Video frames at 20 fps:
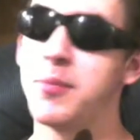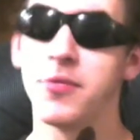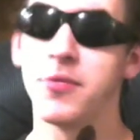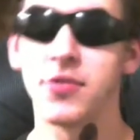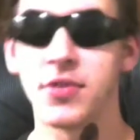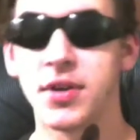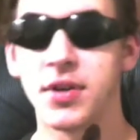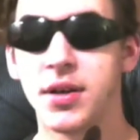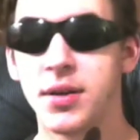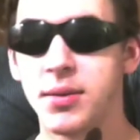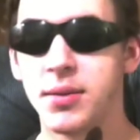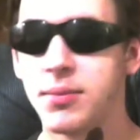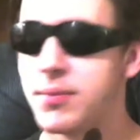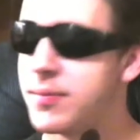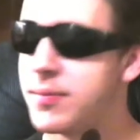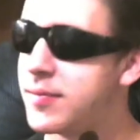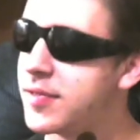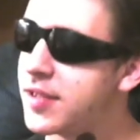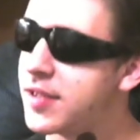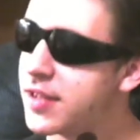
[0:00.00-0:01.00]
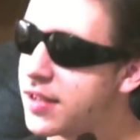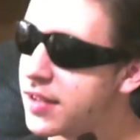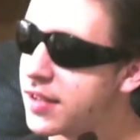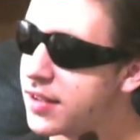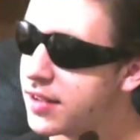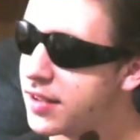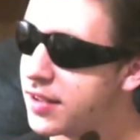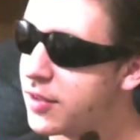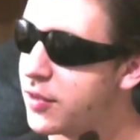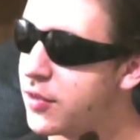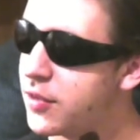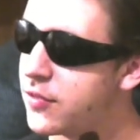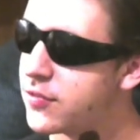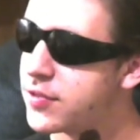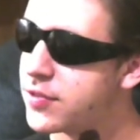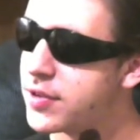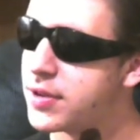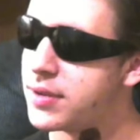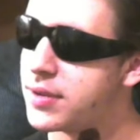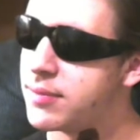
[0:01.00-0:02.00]
from
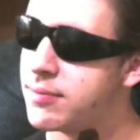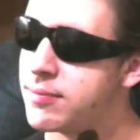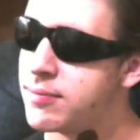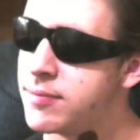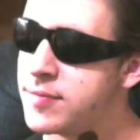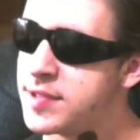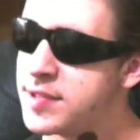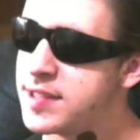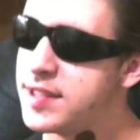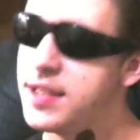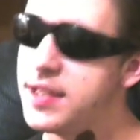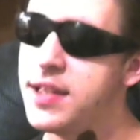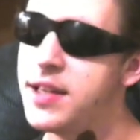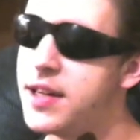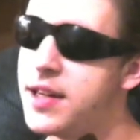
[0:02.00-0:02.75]
seeing